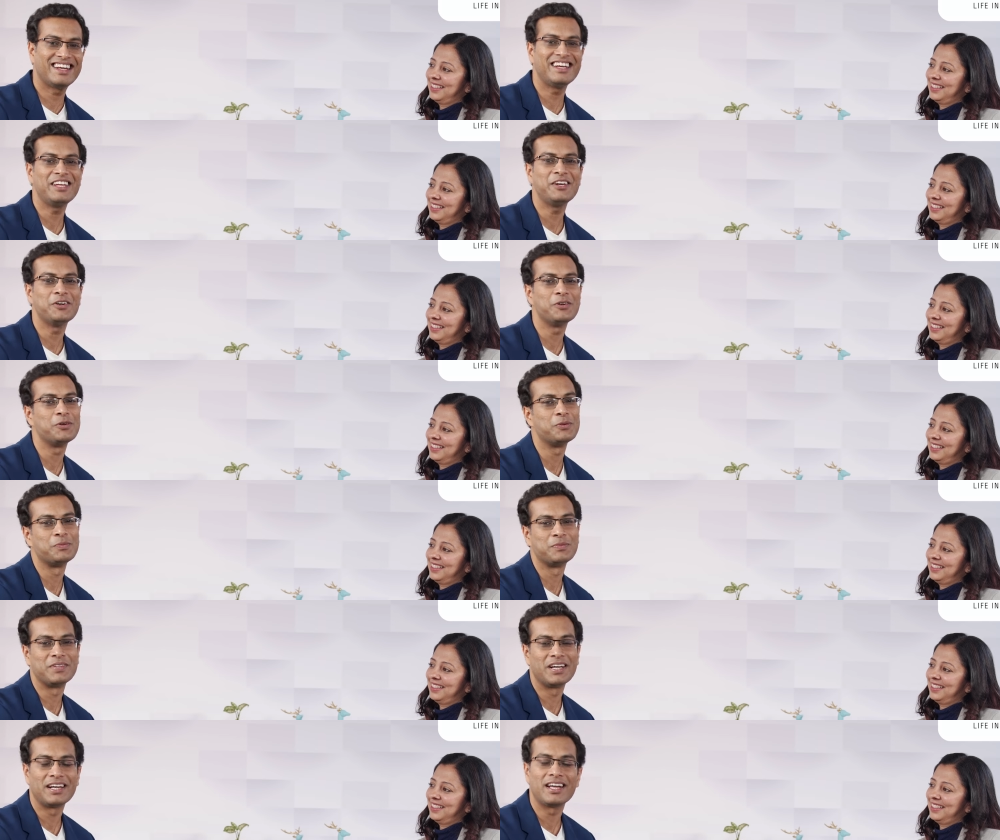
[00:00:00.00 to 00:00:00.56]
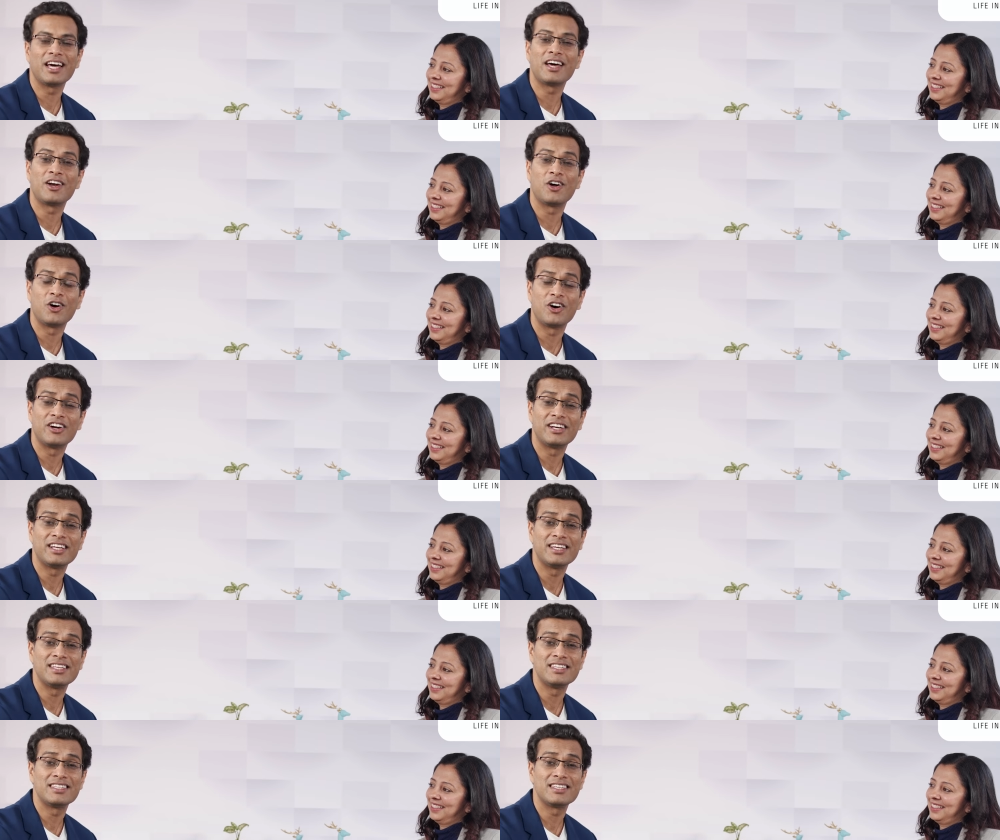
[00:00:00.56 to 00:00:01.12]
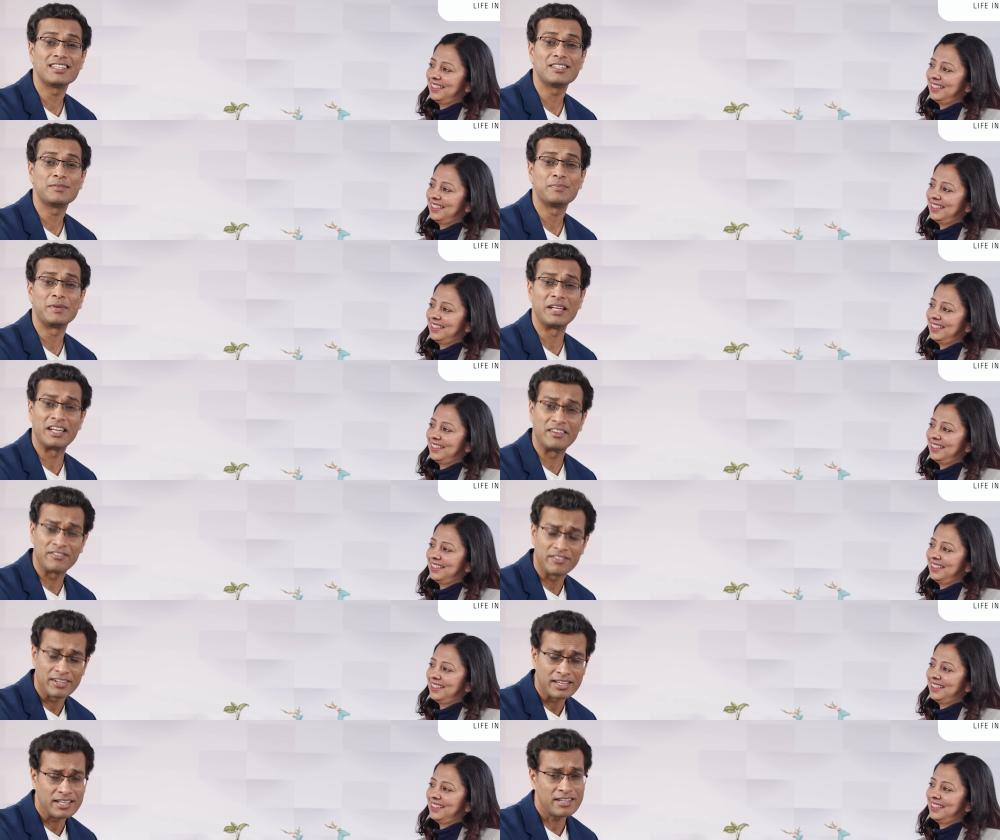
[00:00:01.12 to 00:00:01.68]
Speaker 1: hope that our audiences
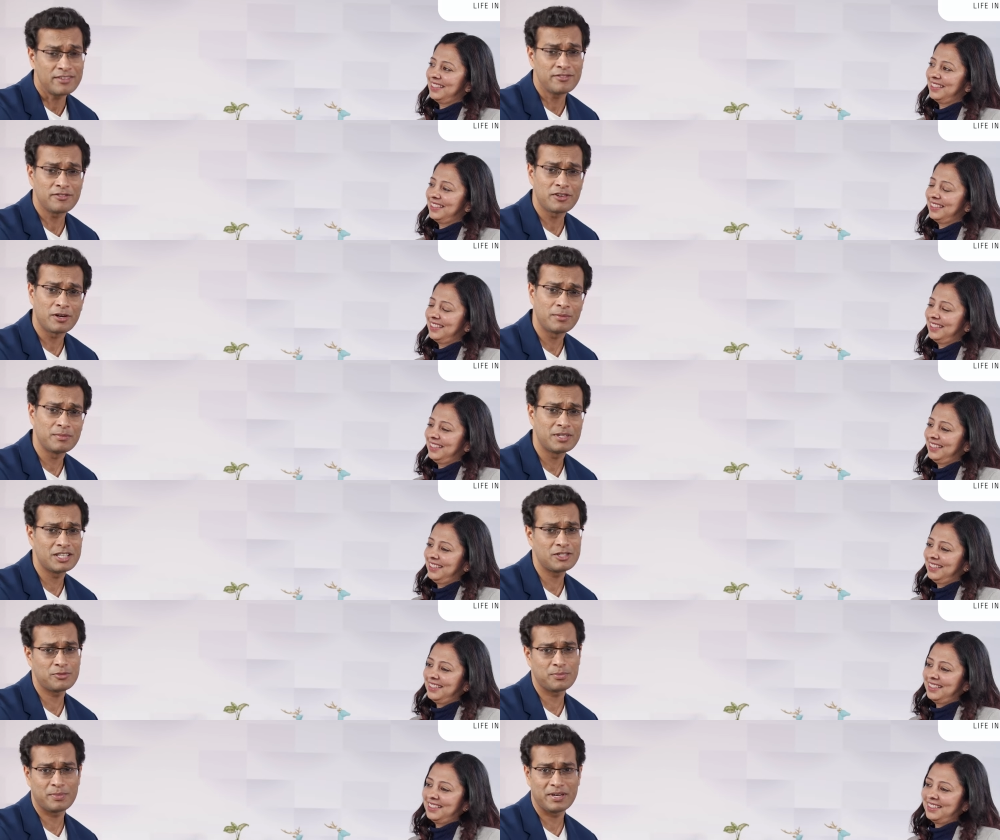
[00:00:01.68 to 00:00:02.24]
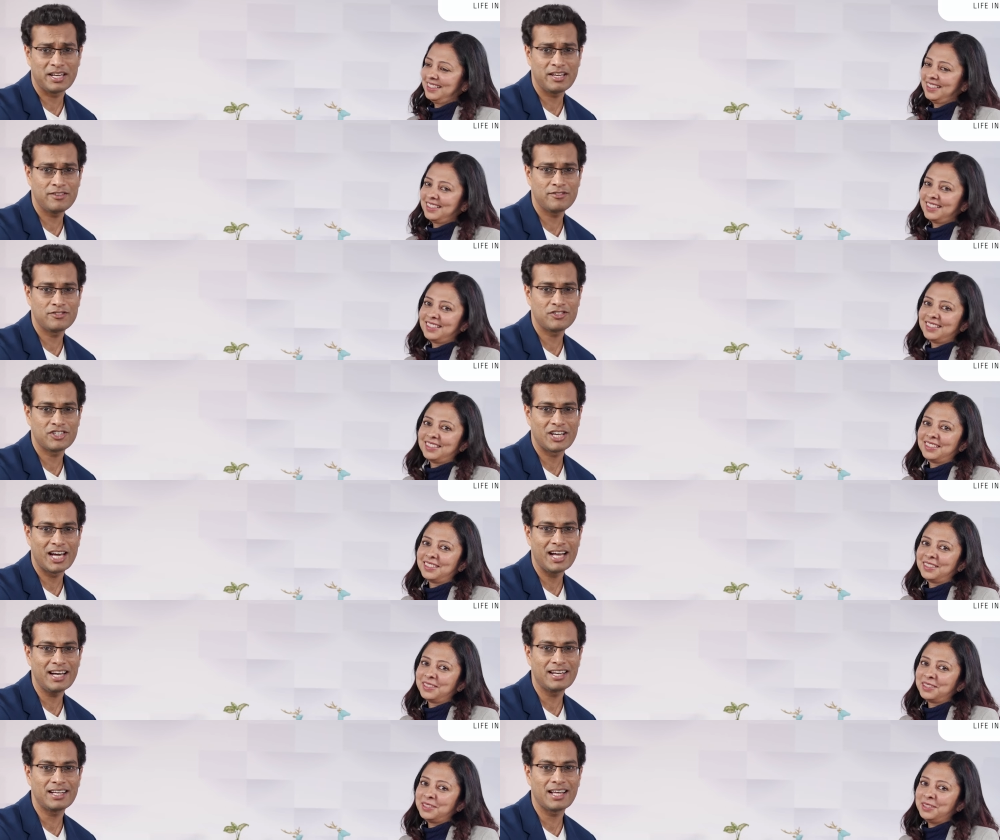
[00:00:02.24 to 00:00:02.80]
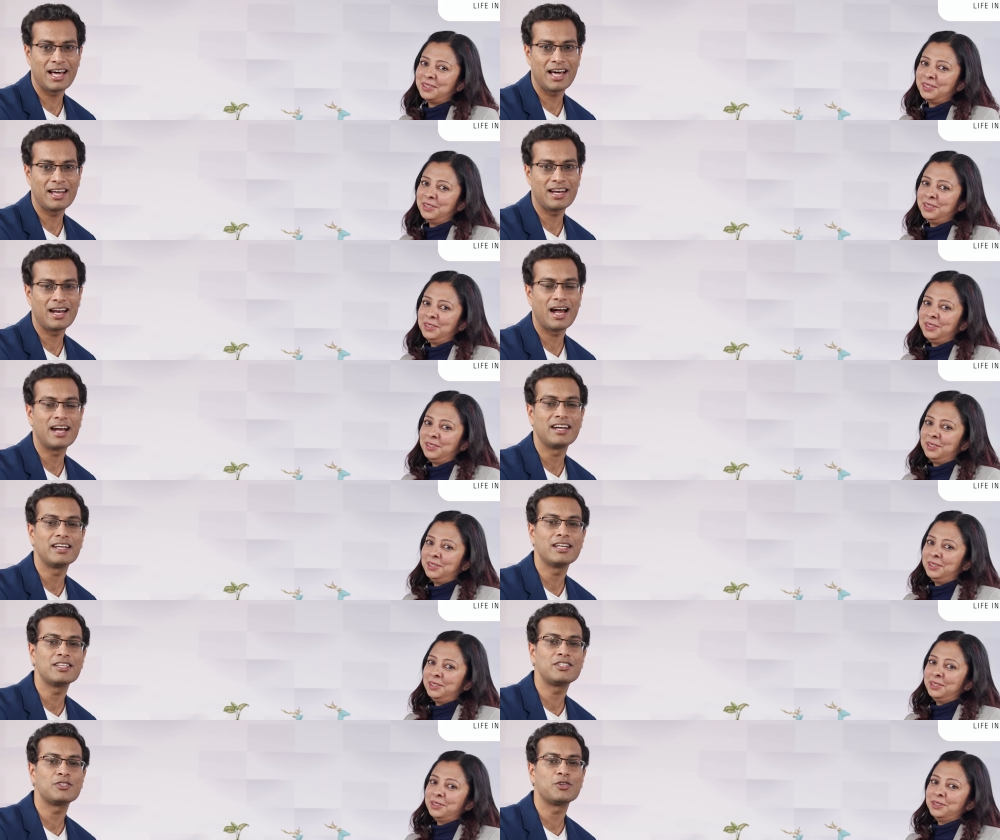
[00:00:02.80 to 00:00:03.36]
benefited from this brief chat and
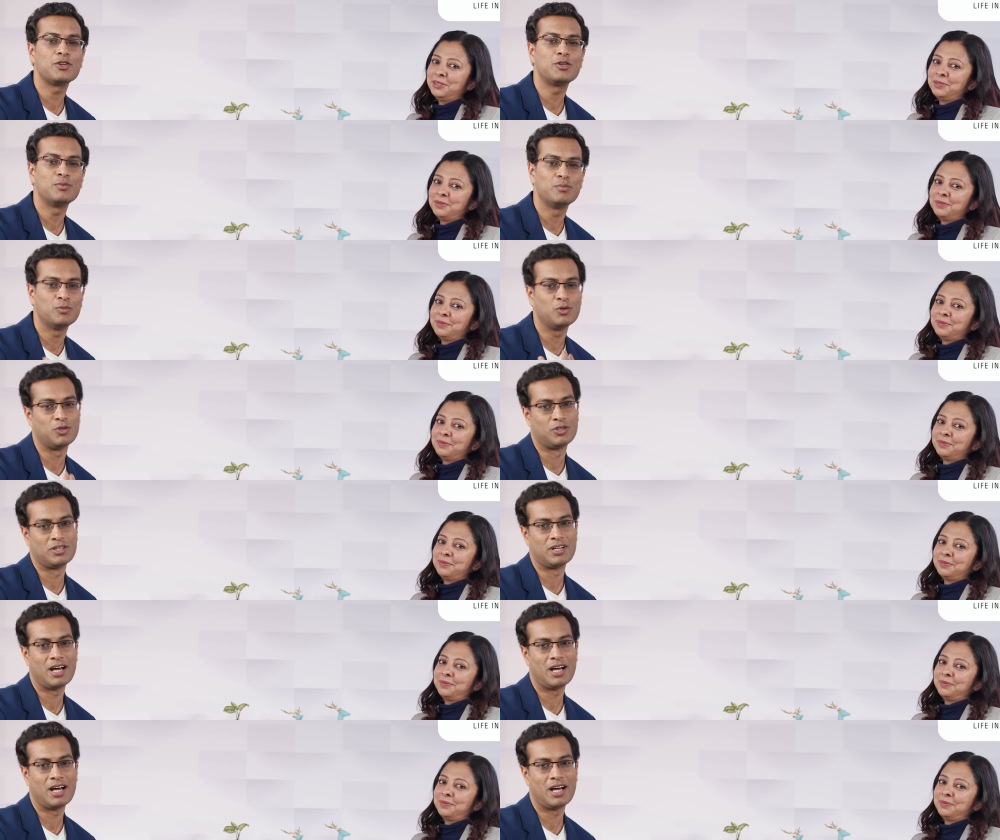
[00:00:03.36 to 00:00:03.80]
understood more